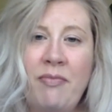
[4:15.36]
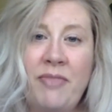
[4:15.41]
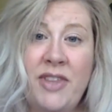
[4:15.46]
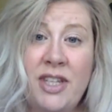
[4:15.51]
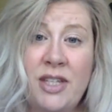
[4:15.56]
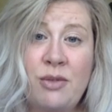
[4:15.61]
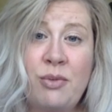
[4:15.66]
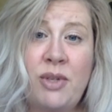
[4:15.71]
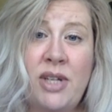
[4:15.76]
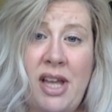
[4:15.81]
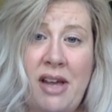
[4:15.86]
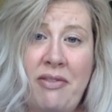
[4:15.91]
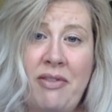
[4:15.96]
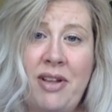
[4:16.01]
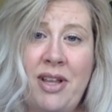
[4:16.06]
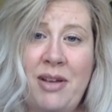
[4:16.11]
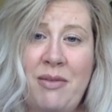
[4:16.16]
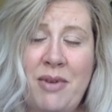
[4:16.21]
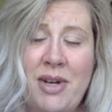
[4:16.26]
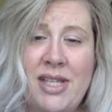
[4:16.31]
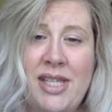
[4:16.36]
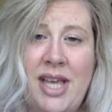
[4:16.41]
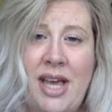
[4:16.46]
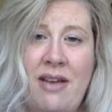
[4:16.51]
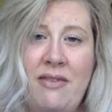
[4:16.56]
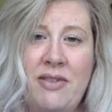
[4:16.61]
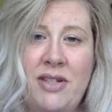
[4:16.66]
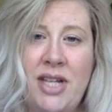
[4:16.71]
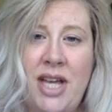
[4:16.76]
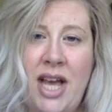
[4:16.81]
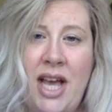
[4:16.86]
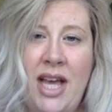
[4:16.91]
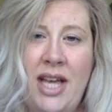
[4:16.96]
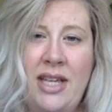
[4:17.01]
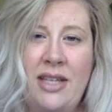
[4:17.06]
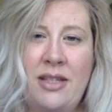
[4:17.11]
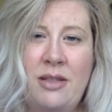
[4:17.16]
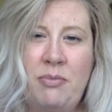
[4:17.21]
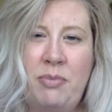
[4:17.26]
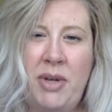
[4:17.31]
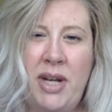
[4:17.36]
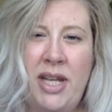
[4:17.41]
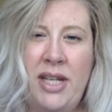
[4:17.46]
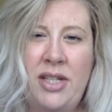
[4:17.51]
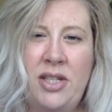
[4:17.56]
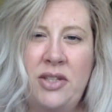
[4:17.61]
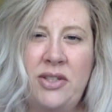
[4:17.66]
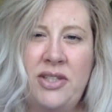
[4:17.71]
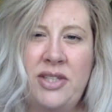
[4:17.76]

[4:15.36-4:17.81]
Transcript: This one definitely was advertised, but I